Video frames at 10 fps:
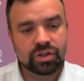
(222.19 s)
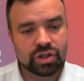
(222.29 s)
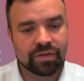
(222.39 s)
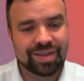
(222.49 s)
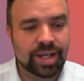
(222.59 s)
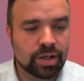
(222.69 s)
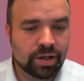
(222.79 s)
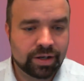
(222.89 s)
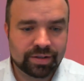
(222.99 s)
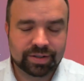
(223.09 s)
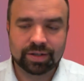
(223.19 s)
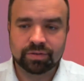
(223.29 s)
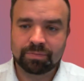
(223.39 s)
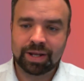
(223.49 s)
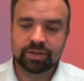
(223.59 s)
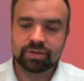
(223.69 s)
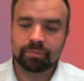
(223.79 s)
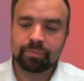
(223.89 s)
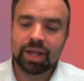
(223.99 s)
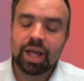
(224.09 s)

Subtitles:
during their Learning and Skills Mentor.